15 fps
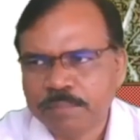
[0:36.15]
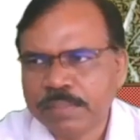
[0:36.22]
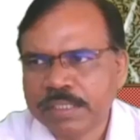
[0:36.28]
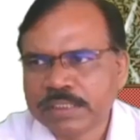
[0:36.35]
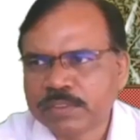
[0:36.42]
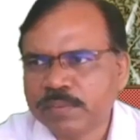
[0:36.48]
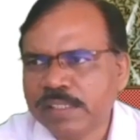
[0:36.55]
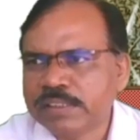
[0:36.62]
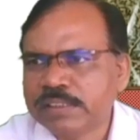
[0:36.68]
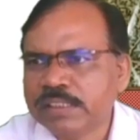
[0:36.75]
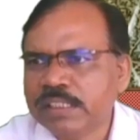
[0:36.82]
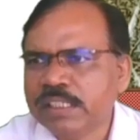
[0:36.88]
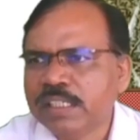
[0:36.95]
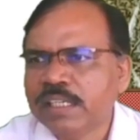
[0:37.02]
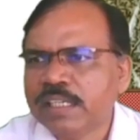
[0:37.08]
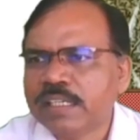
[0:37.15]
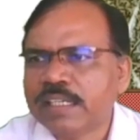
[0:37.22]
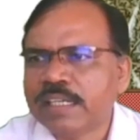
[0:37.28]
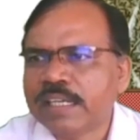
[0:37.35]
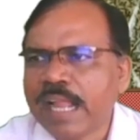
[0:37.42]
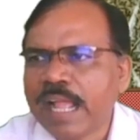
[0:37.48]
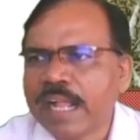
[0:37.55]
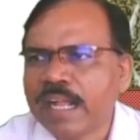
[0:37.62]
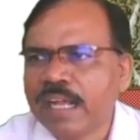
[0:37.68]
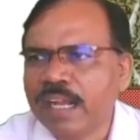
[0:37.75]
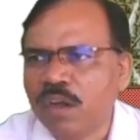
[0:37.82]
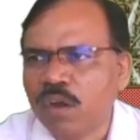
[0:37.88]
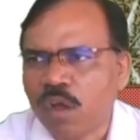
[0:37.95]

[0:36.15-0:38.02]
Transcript: First we'll see triangle